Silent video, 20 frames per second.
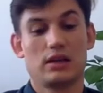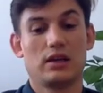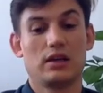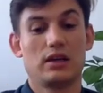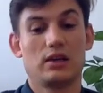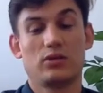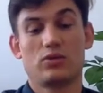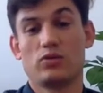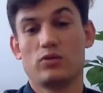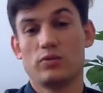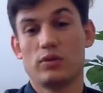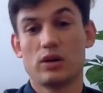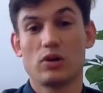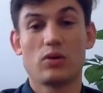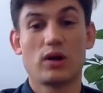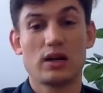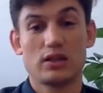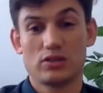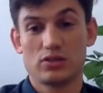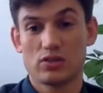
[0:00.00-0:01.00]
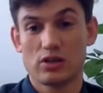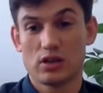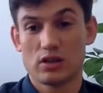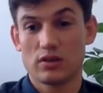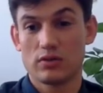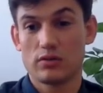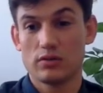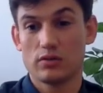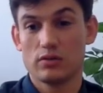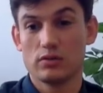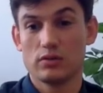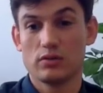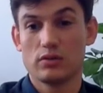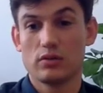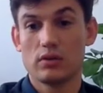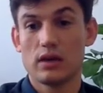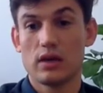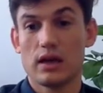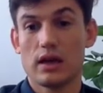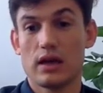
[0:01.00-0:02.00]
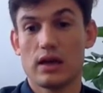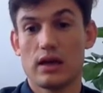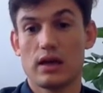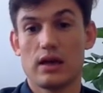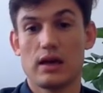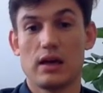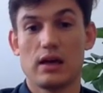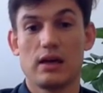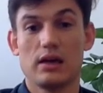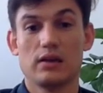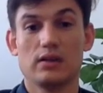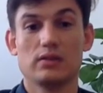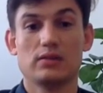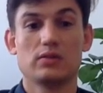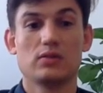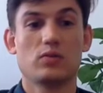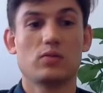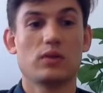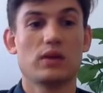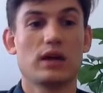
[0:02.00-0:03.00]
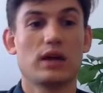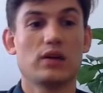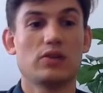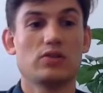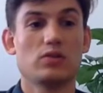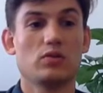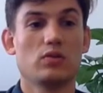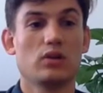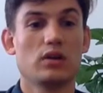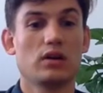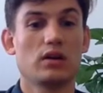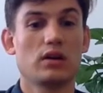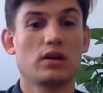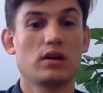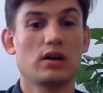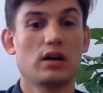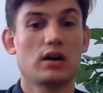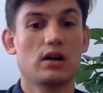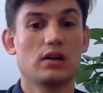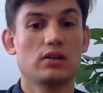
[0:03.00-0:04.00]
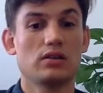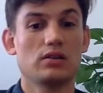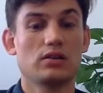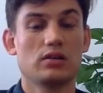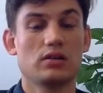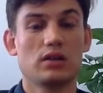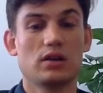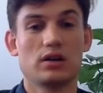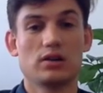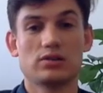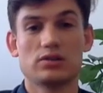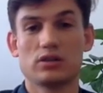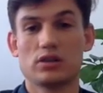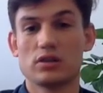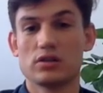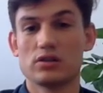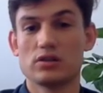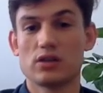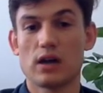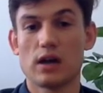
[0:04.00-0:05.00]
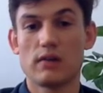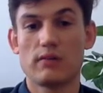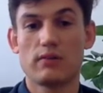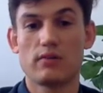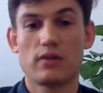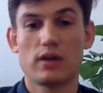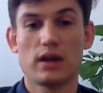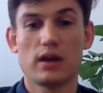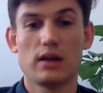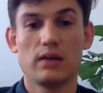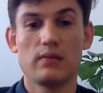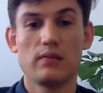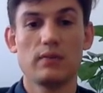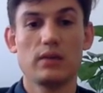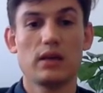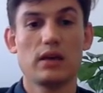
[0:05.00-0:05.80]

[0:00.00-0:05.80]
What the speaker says: it could be quite stressful, and we had to work under a certain time frame.